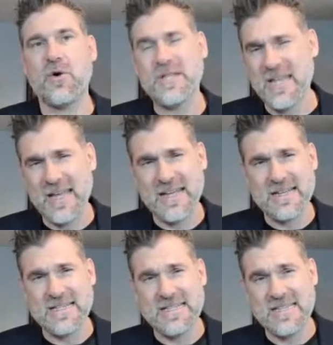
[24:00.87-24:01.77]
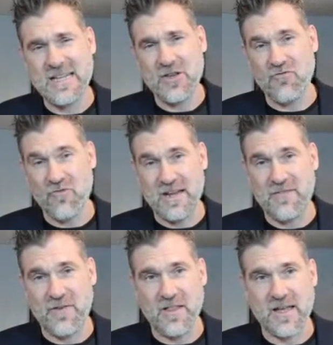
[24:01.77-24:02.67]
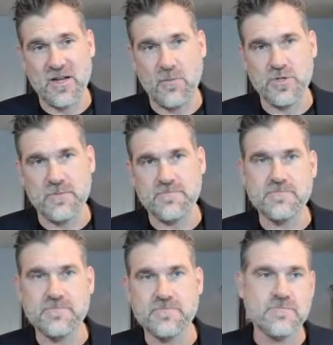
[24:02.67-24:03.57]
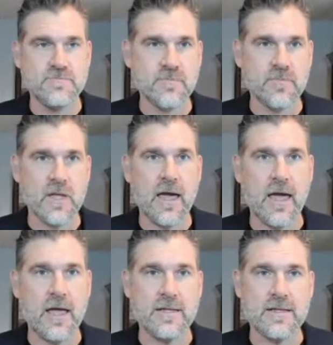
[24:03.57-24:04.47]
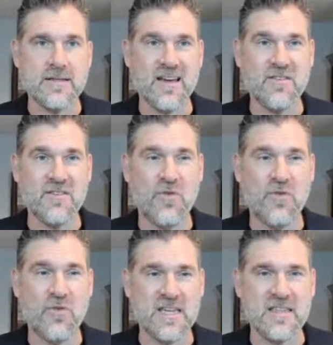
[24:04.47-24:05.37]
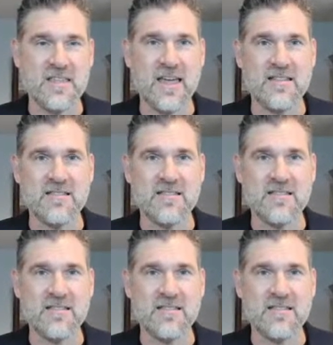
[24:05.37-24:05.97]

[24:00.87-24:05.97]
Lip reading: Quitting didn't really feel like an option. And unfortunately, then